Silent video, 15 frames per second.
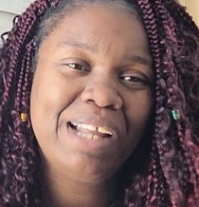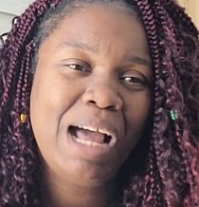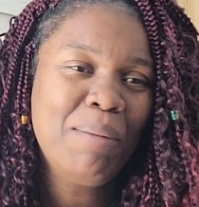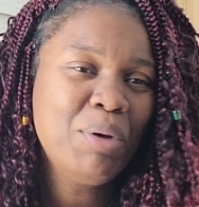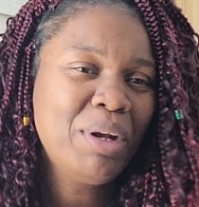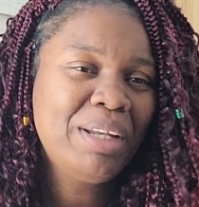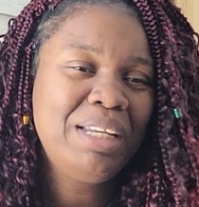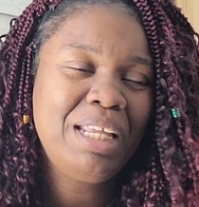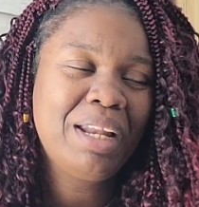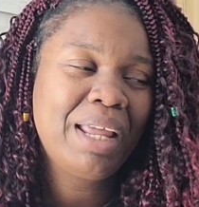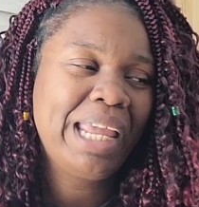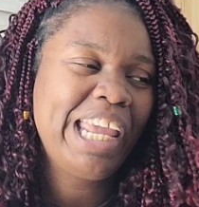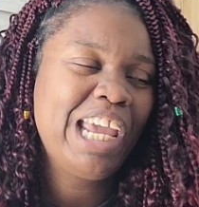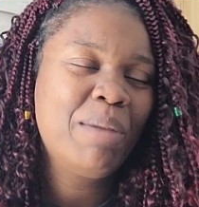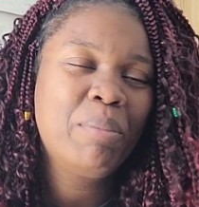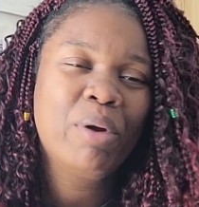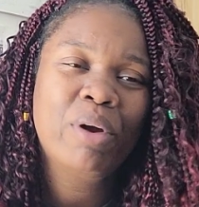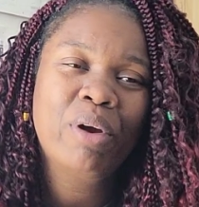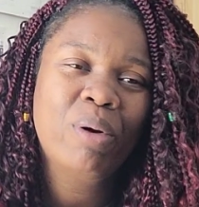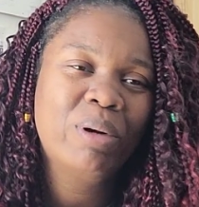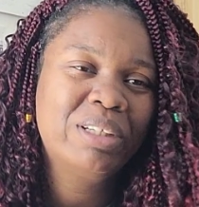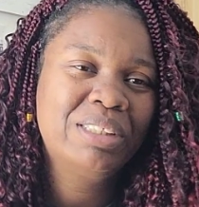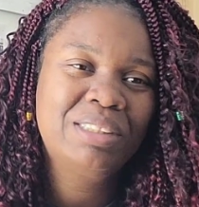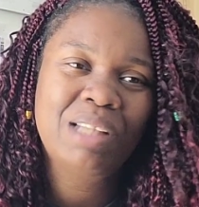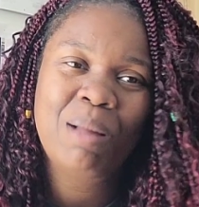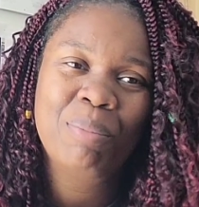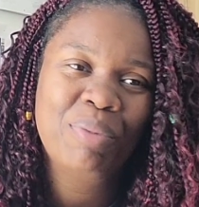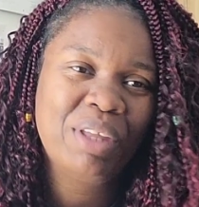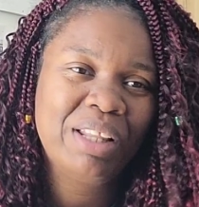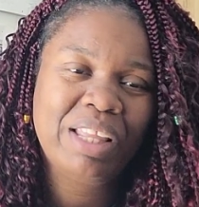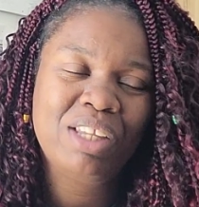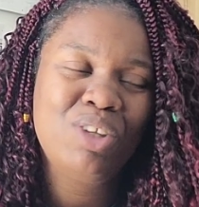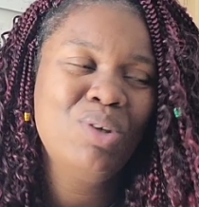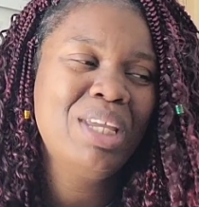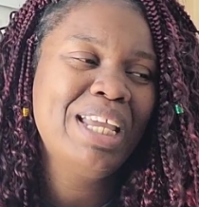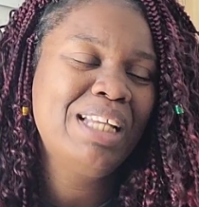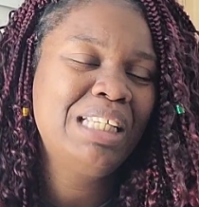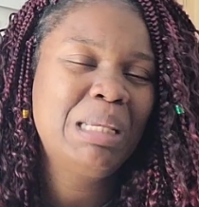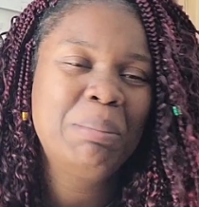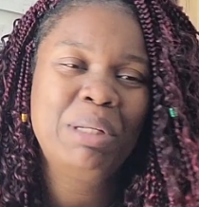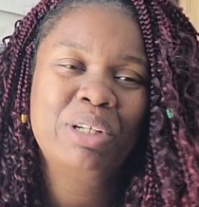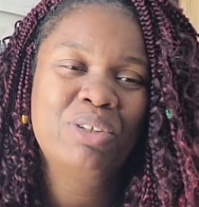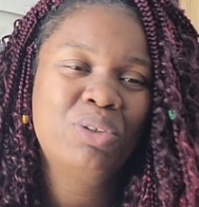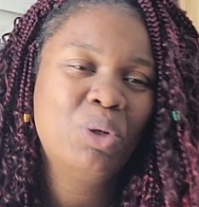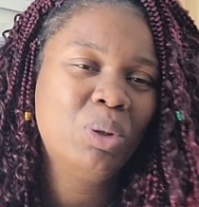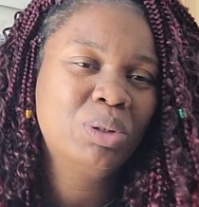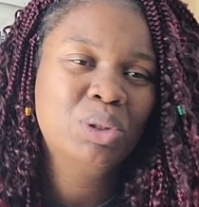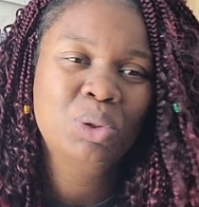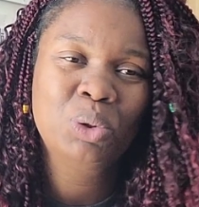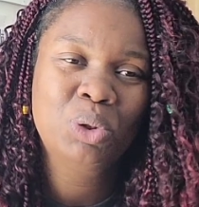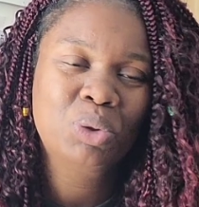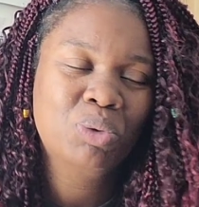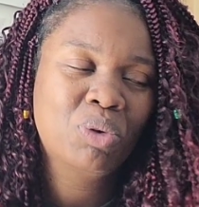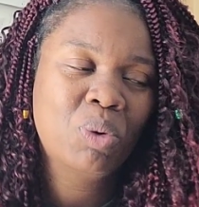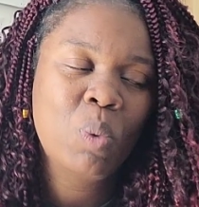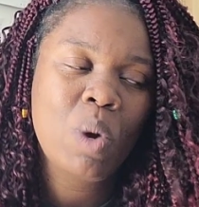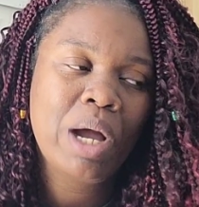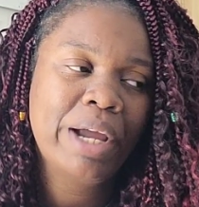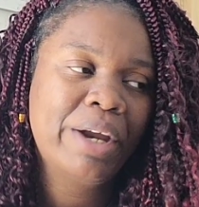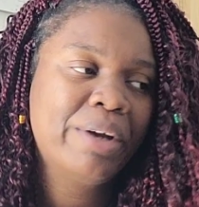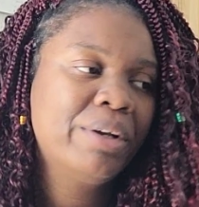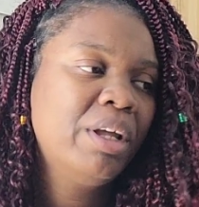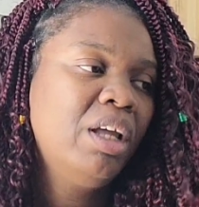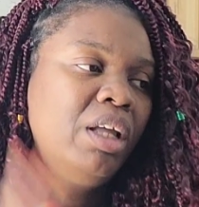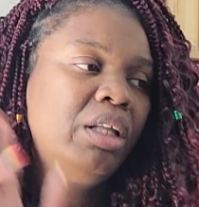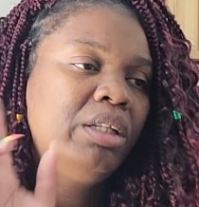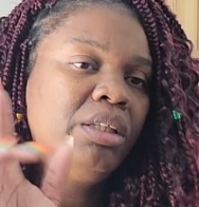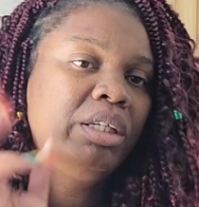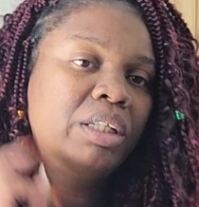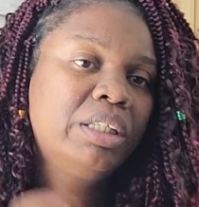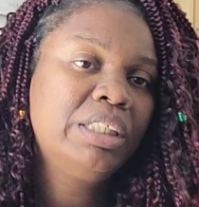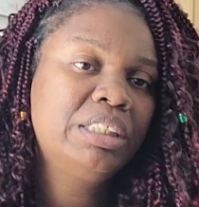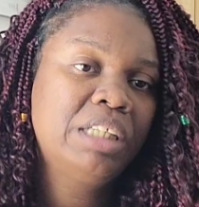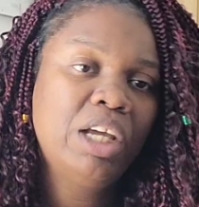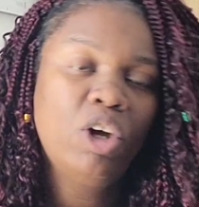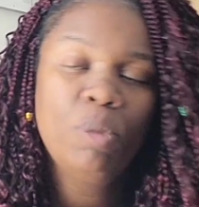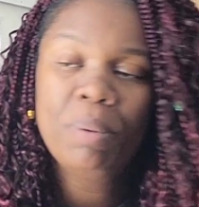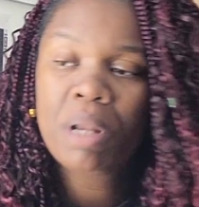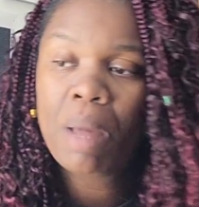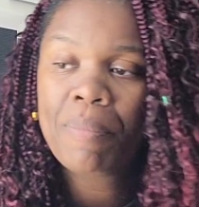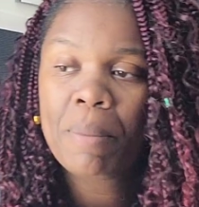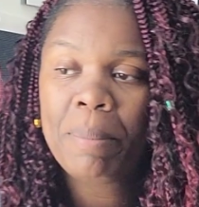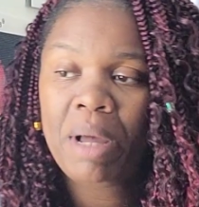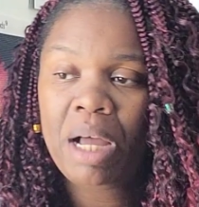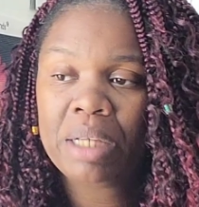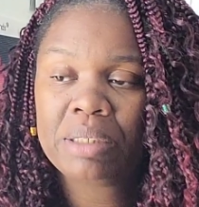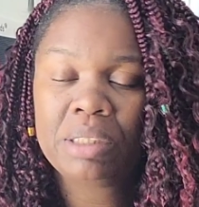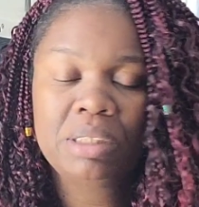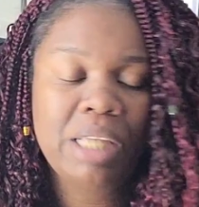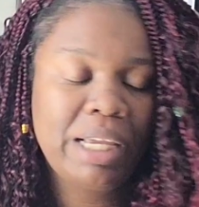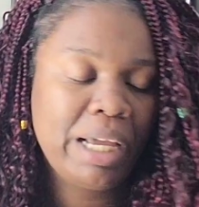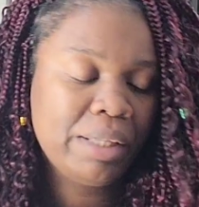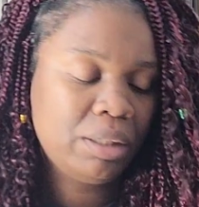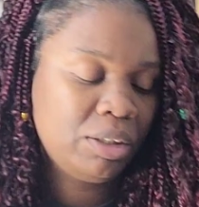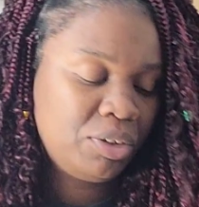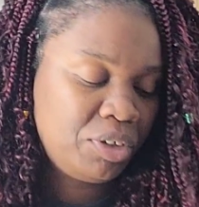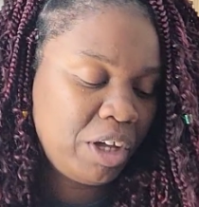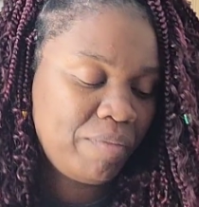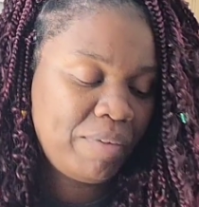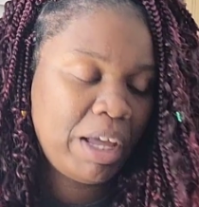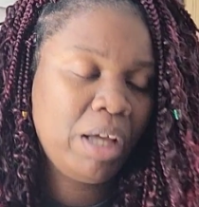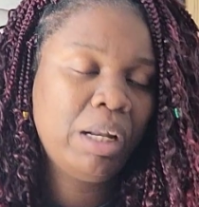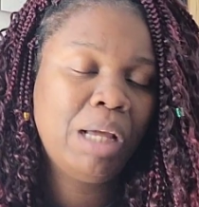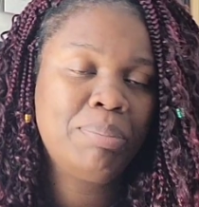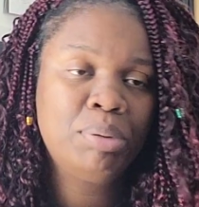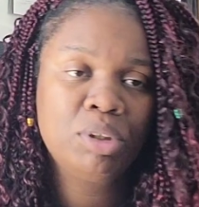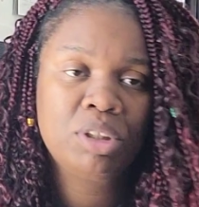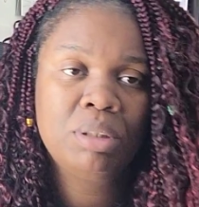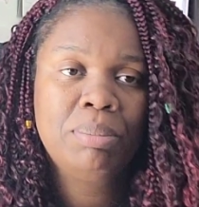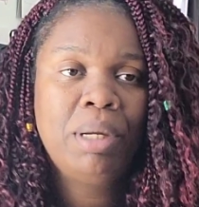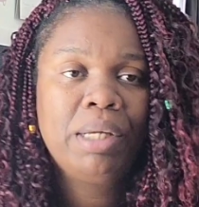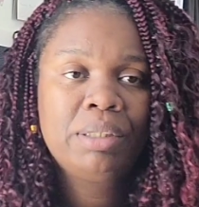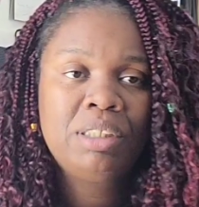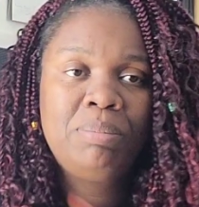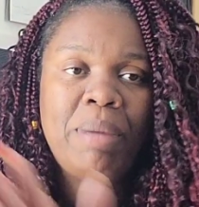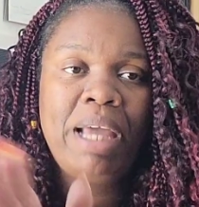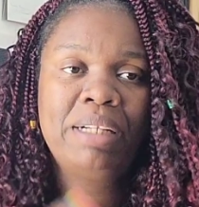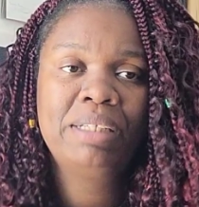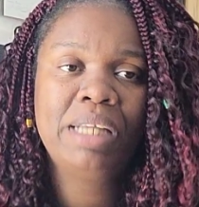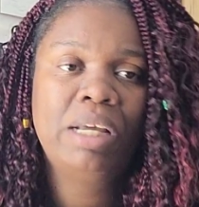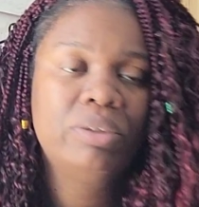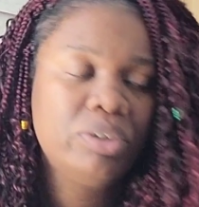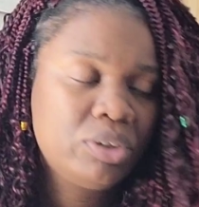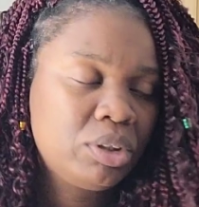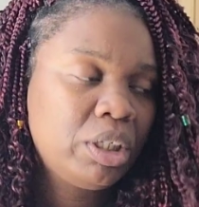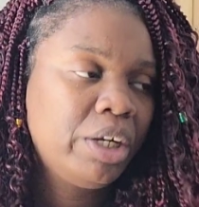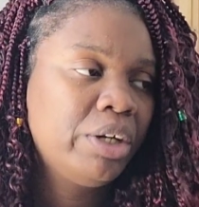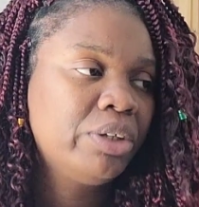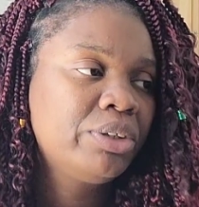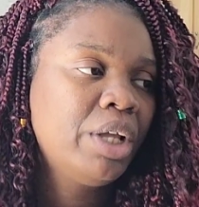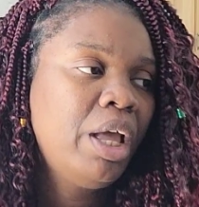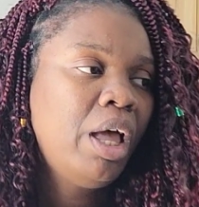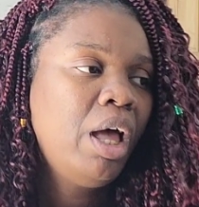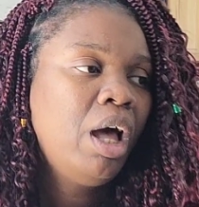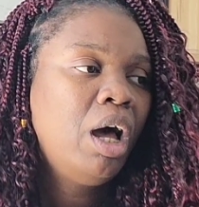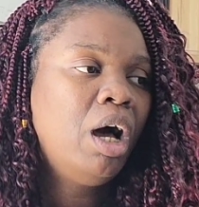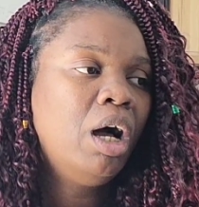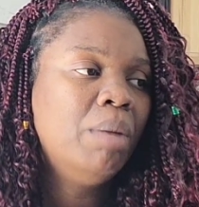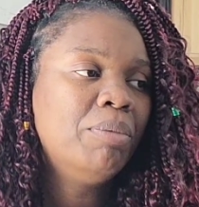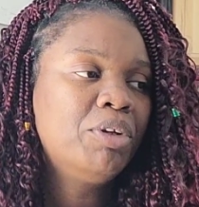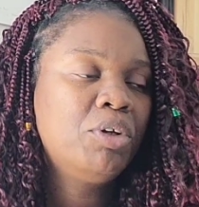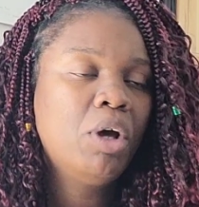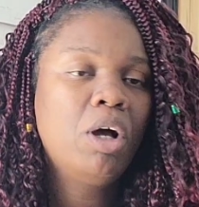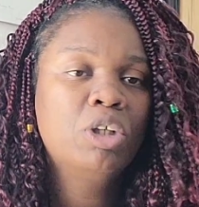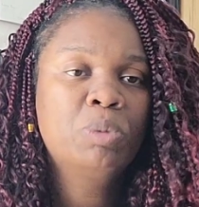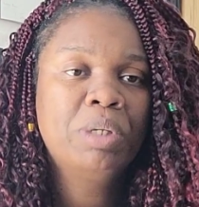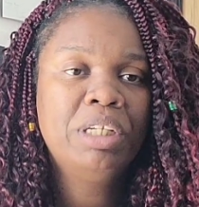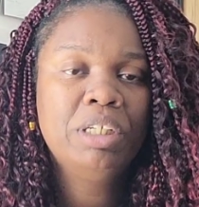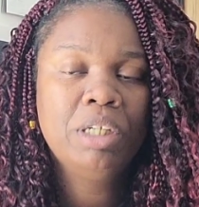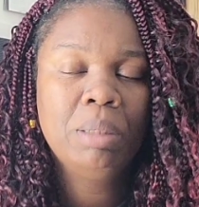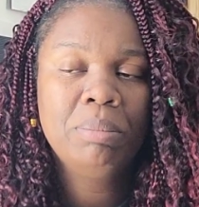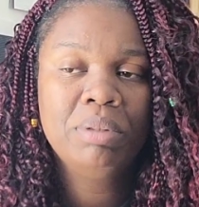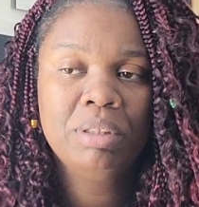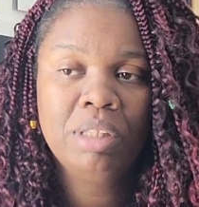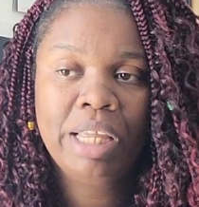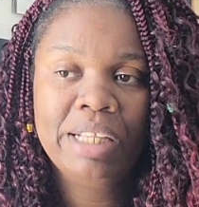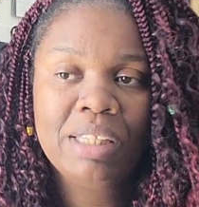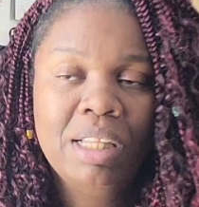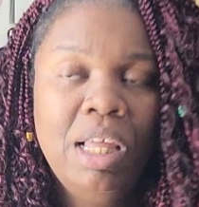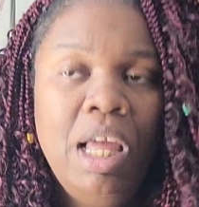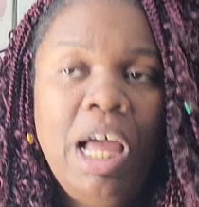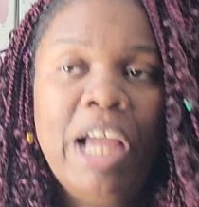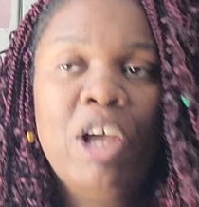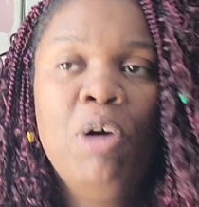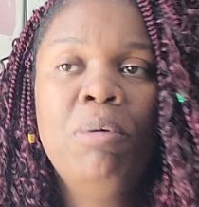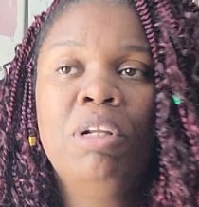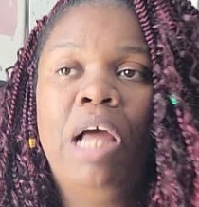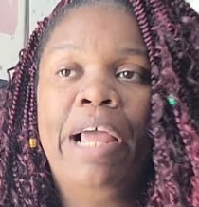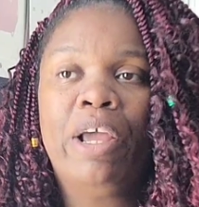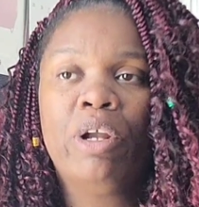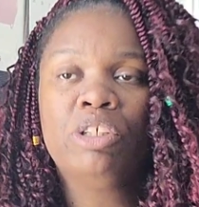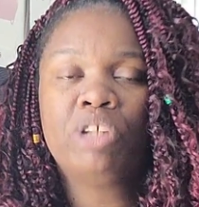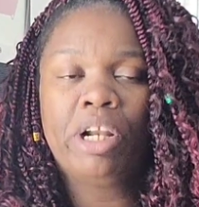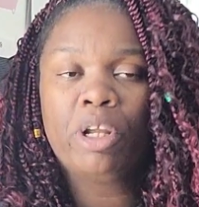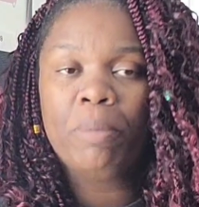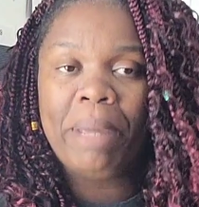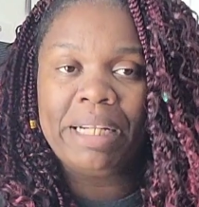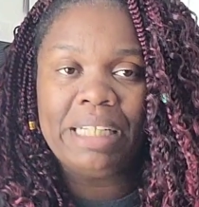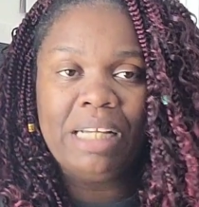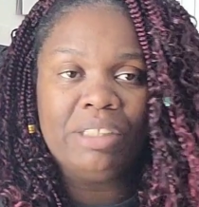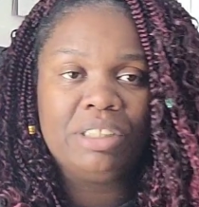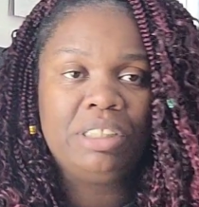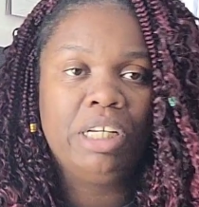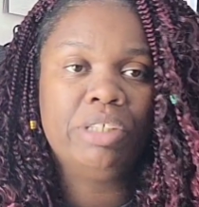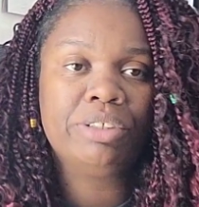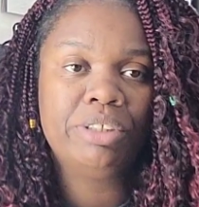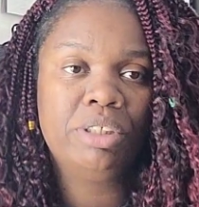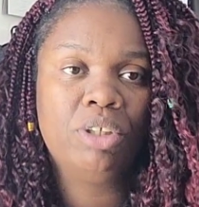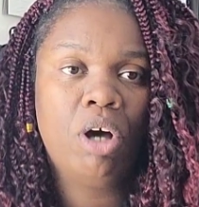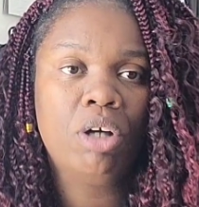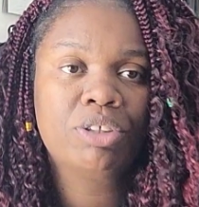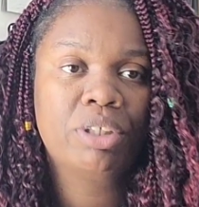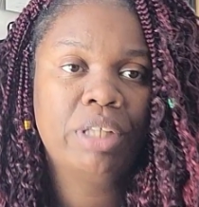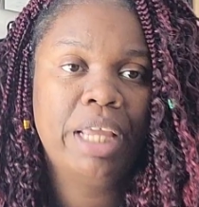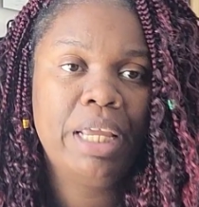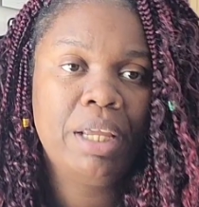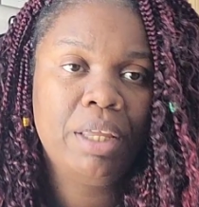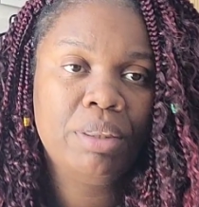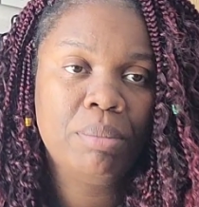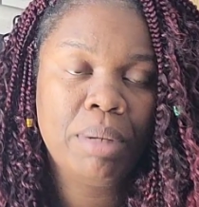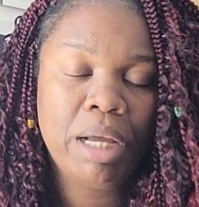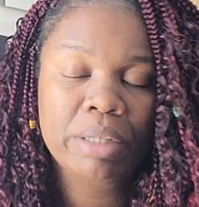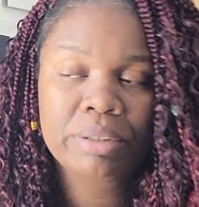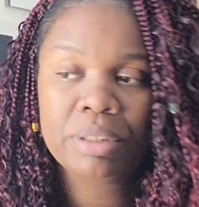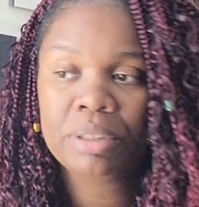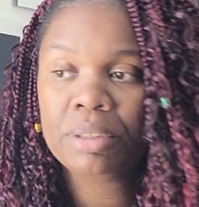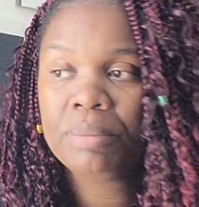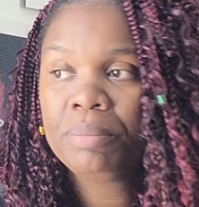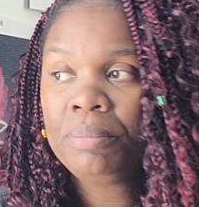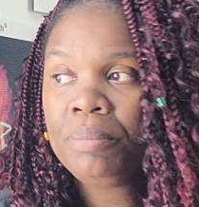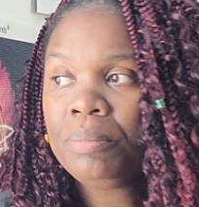I'm gonna need a hammer or something. Like you can't tell me there's no tools required. Look, listen, I open up the boxes, I got the stuff out, I push the boxes back down the stairs. Um, the dogs were ended up like I go I go to try to go back down the stairs and the dogs are laying in the boxes.